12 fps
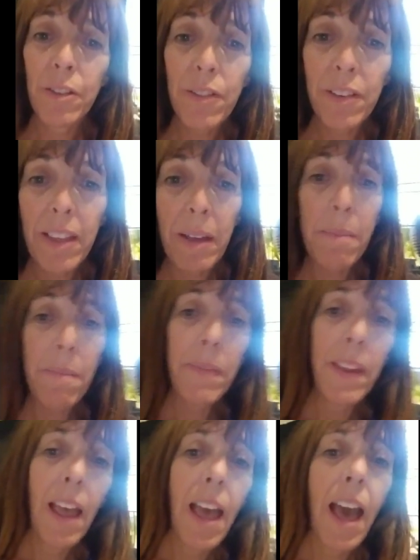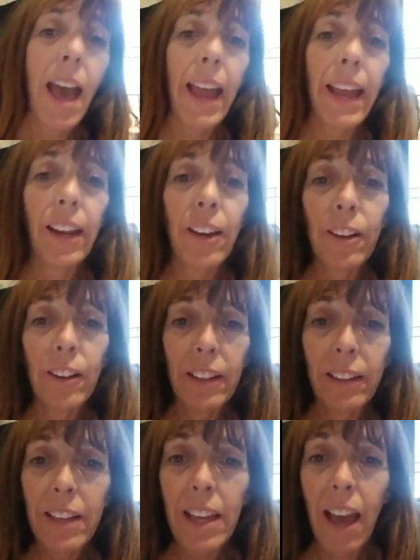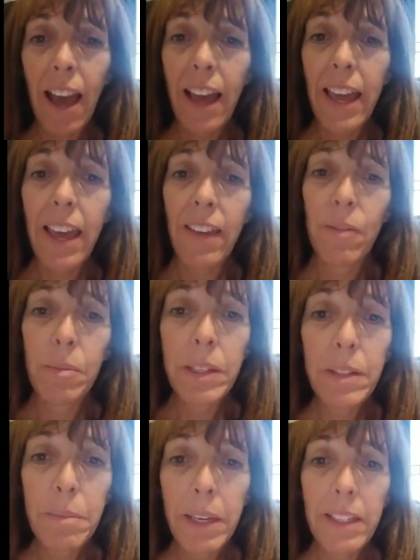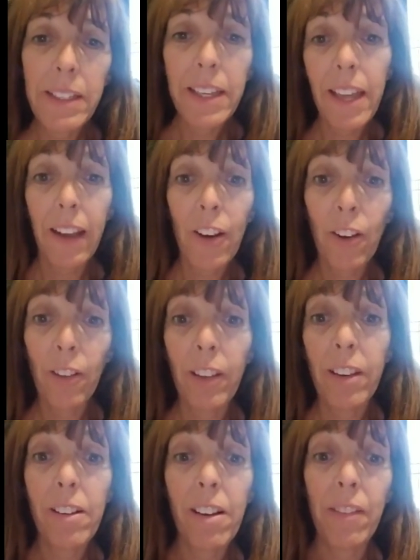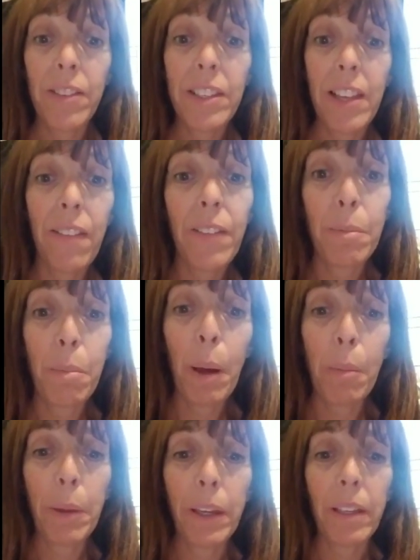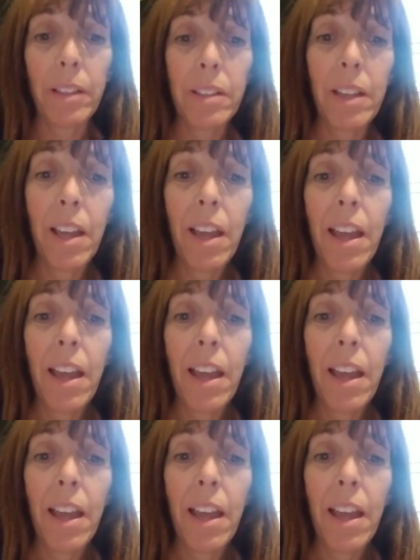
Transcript: for them, and currently I have Miss Maisie and her litter of seven puppies.